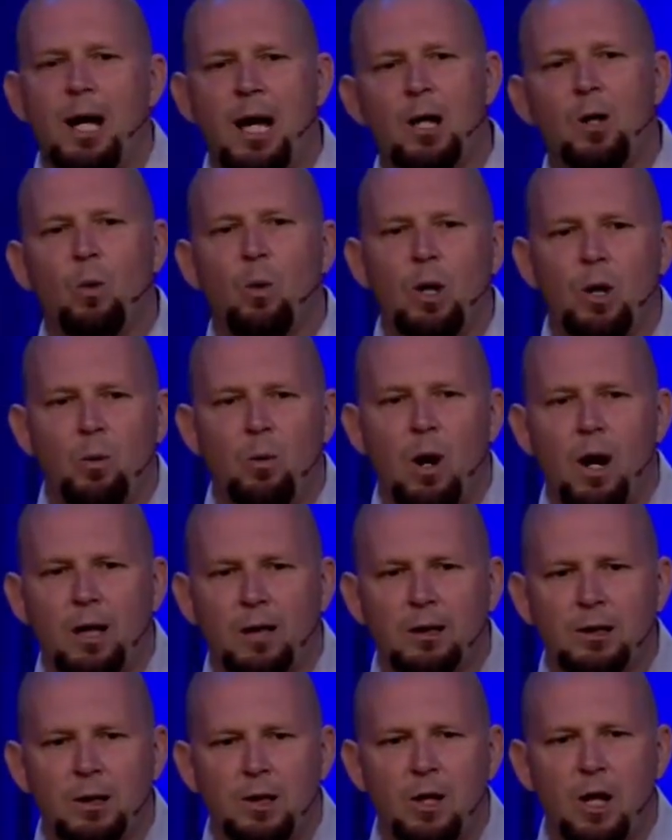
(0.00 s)
I don't want to
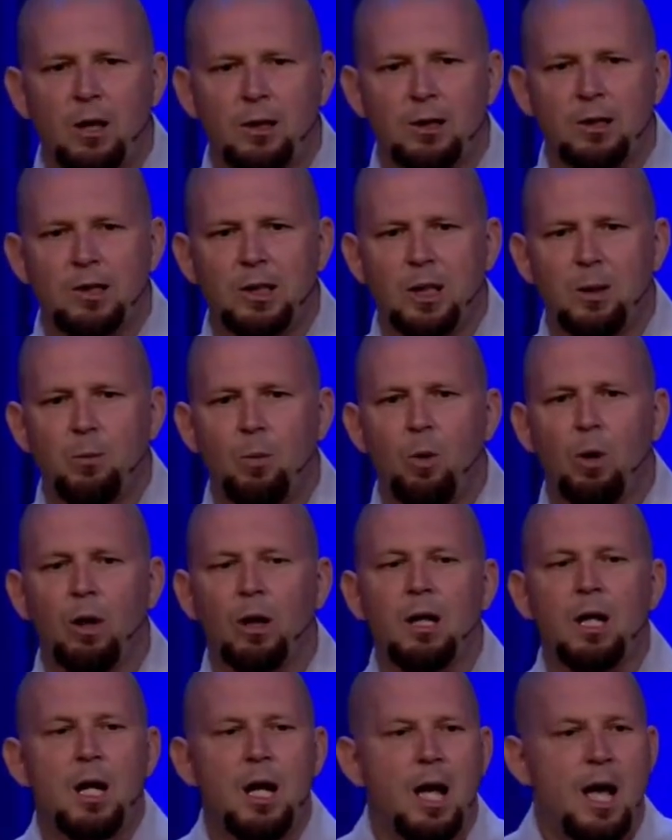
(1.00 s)
walk in the darkness
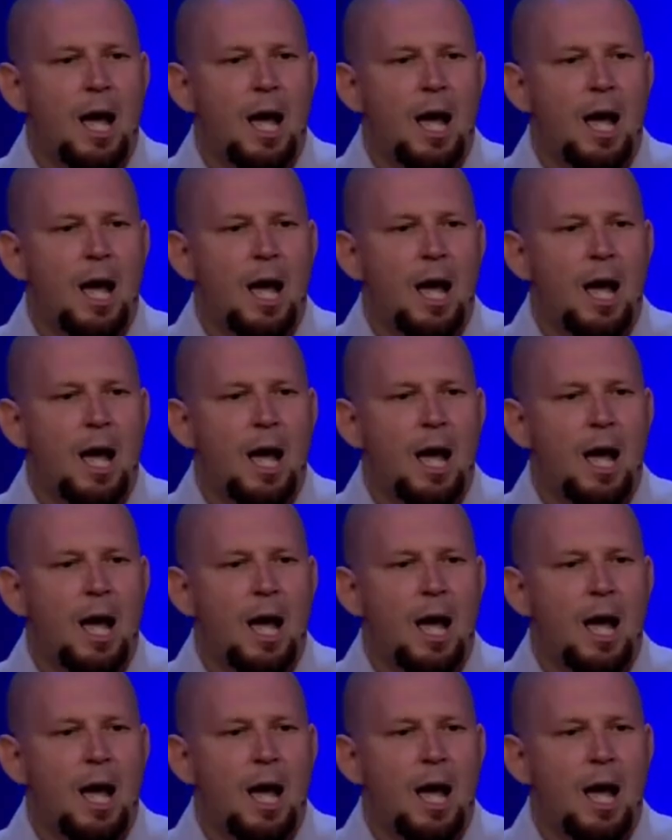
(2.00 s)
anymore,